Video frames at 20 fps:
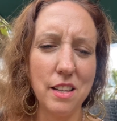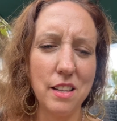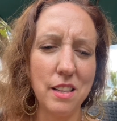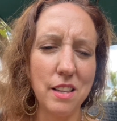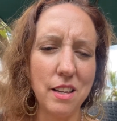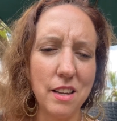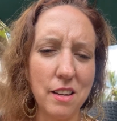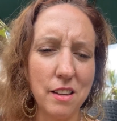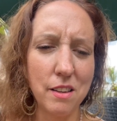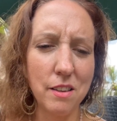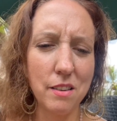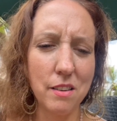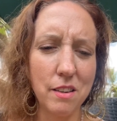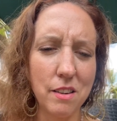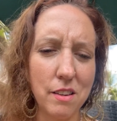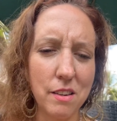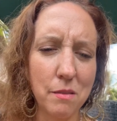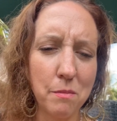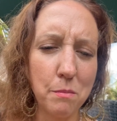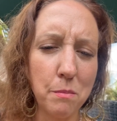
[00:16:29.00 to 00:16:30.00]
that
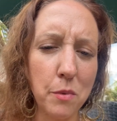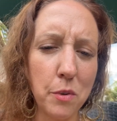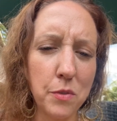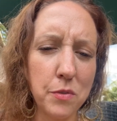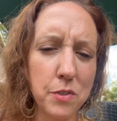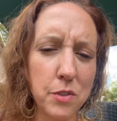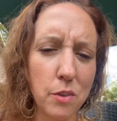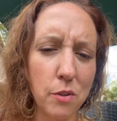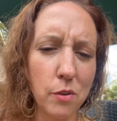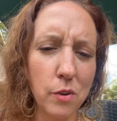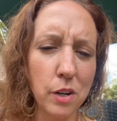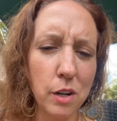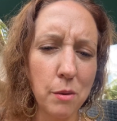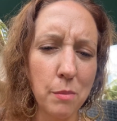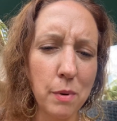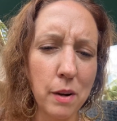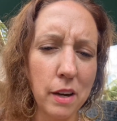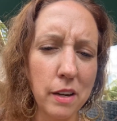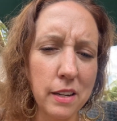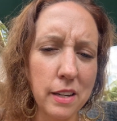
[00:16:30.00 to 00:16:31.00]
moves through your
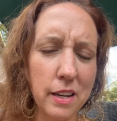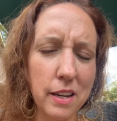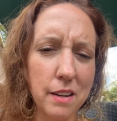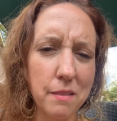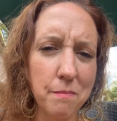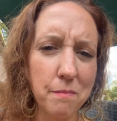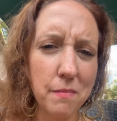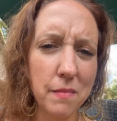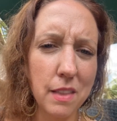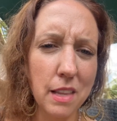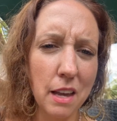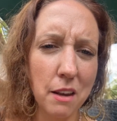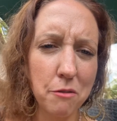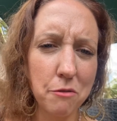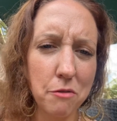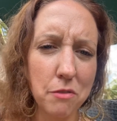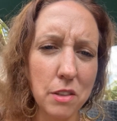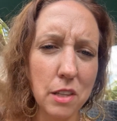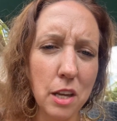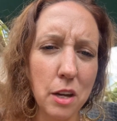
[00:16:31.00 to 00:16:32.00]
body, that
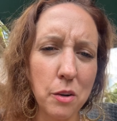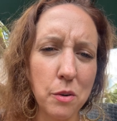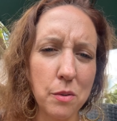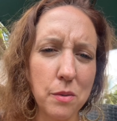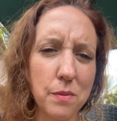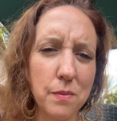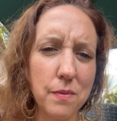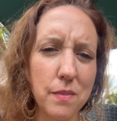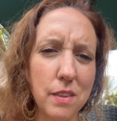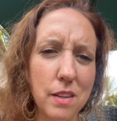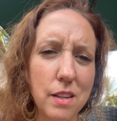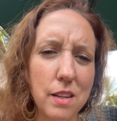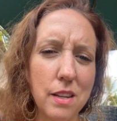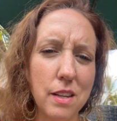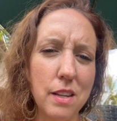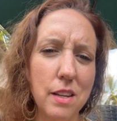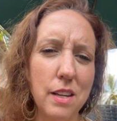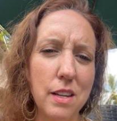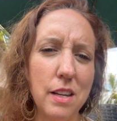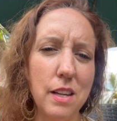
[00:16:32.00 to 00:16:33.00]
flow.
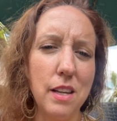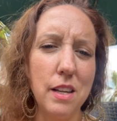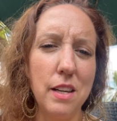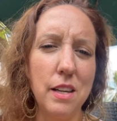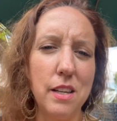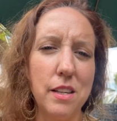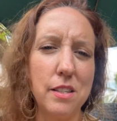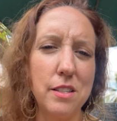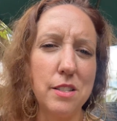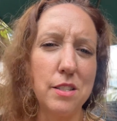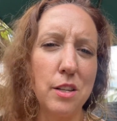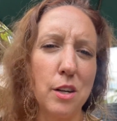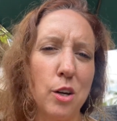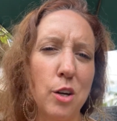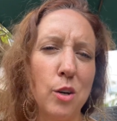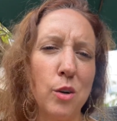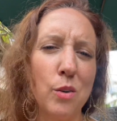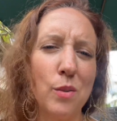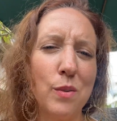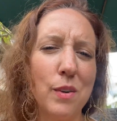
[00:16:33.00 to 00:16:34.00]

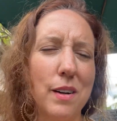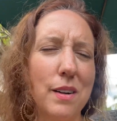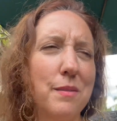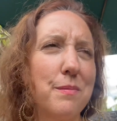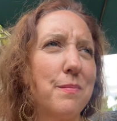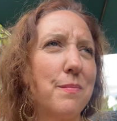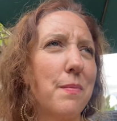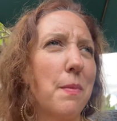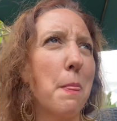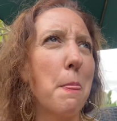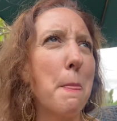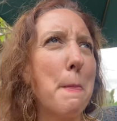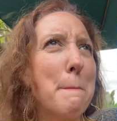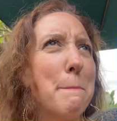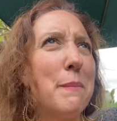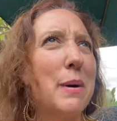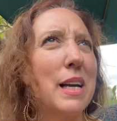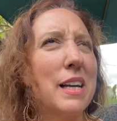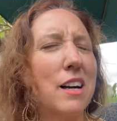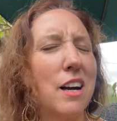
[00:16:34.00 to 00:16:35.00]
So,
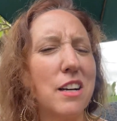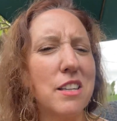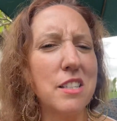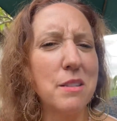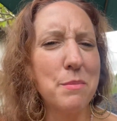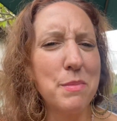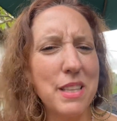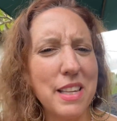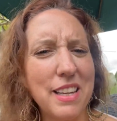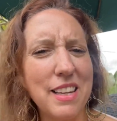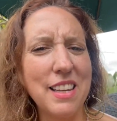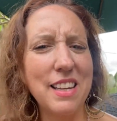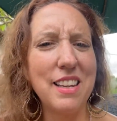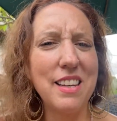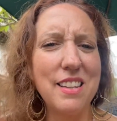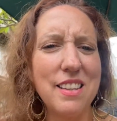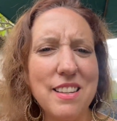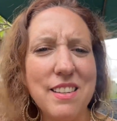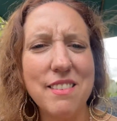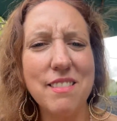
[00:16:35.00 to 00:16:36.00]
by
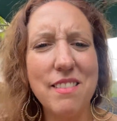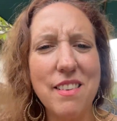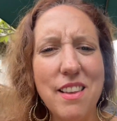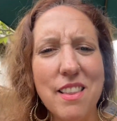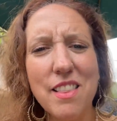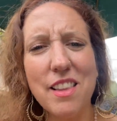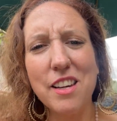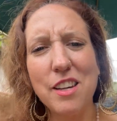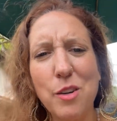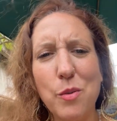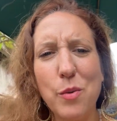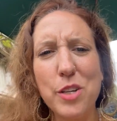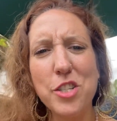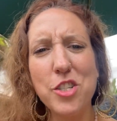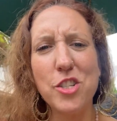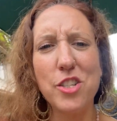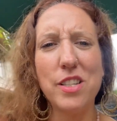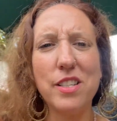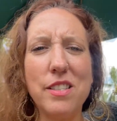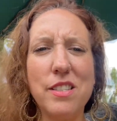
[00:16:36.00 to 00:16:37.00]
contemplating the
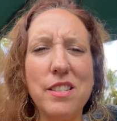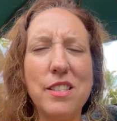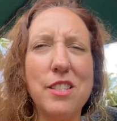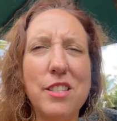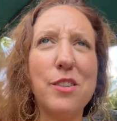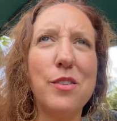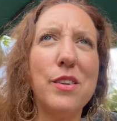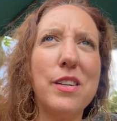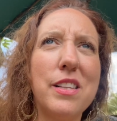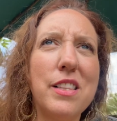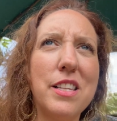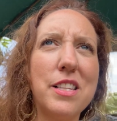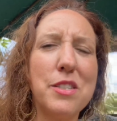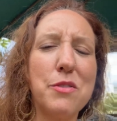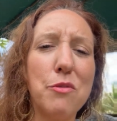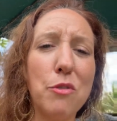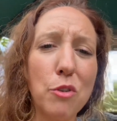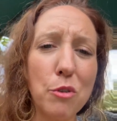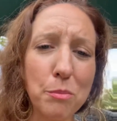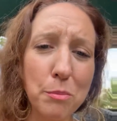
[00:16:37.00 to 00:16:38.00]
questions during this
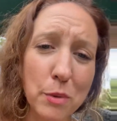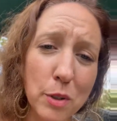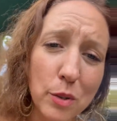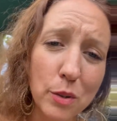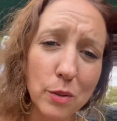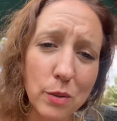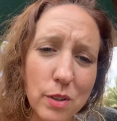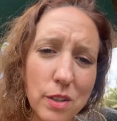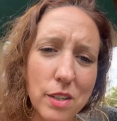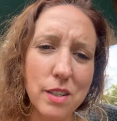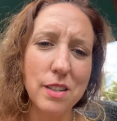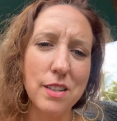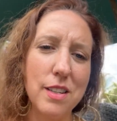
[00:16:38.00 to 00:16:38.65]
full moon,